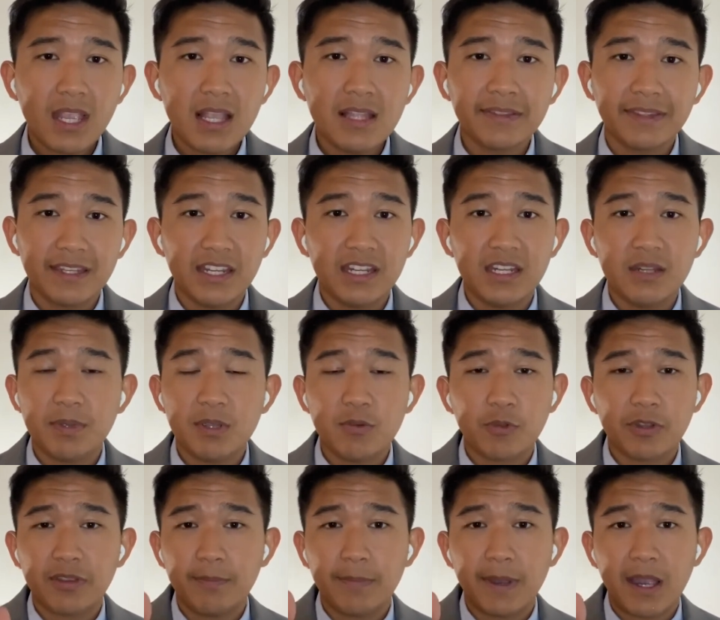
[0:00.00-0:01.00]
they need to be
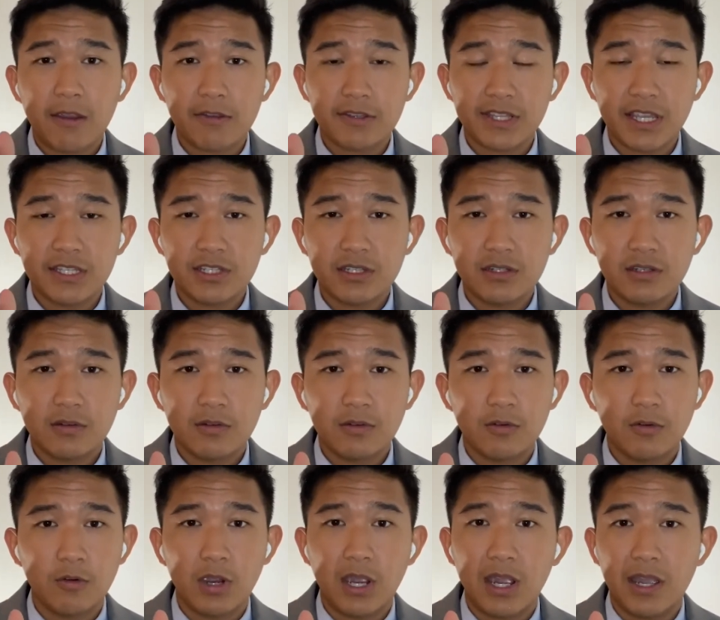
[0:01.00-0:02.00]
with the buyer's agent
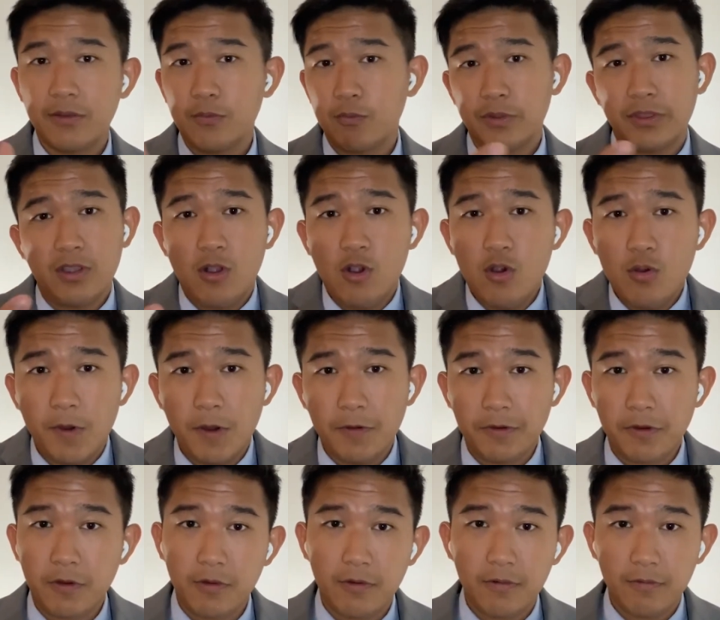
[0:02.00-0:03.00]
or either with the
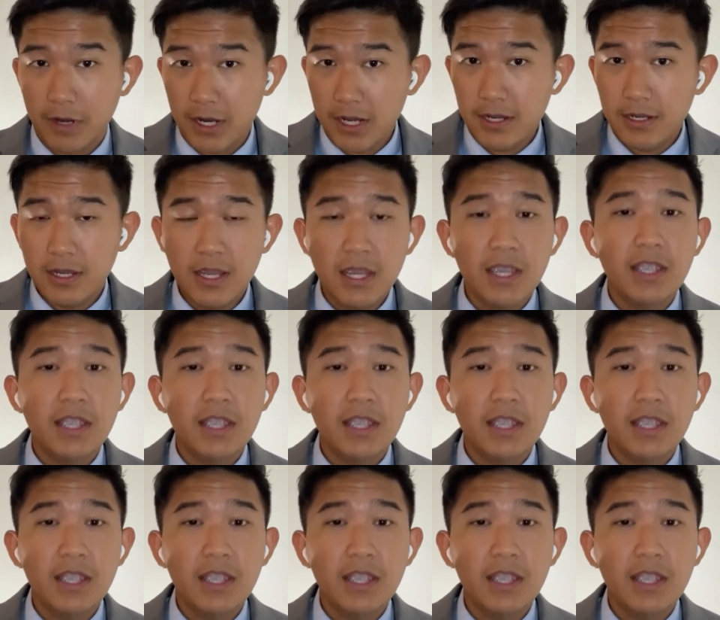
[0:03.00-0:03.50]
homeowner, right?